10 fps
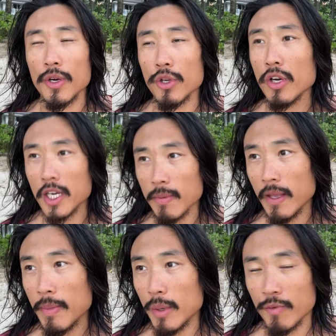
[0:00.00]
you're not gonna be
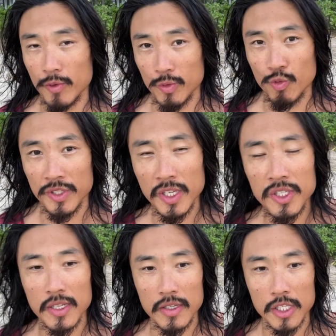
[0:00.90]
met with
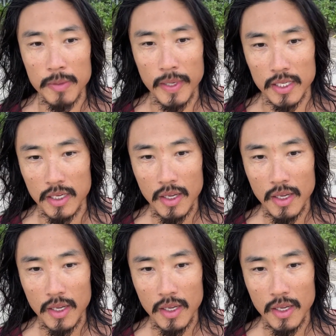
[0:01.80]
resistance, but